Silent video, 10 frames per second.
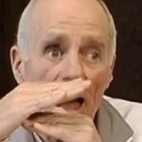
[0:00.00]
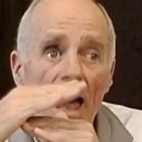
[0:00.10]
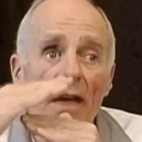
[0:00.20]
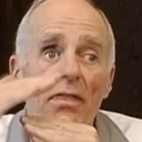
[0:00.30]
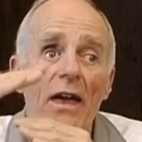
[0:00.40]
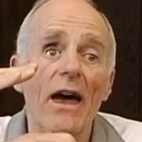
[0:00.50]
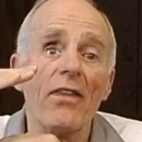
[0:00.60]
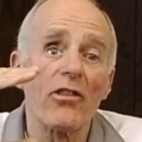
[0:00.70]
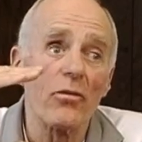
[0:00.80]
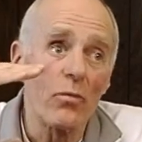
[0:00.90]
And
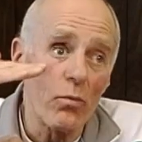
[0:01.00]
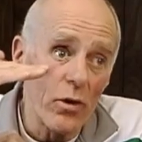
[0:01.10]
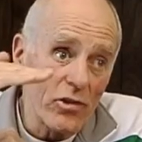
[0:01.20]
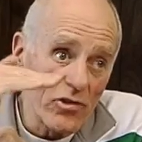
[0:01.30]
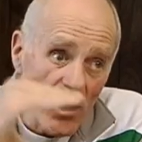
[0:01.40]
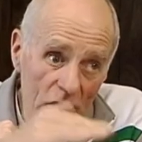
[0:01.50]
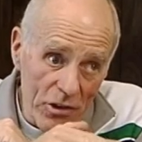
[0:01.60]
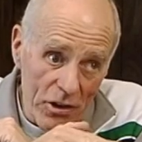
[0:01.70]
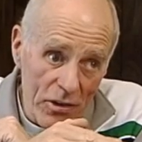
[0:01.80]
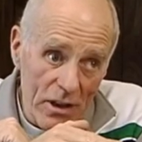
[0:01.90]
then the
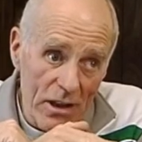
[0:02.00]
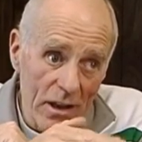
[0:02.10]
resultant,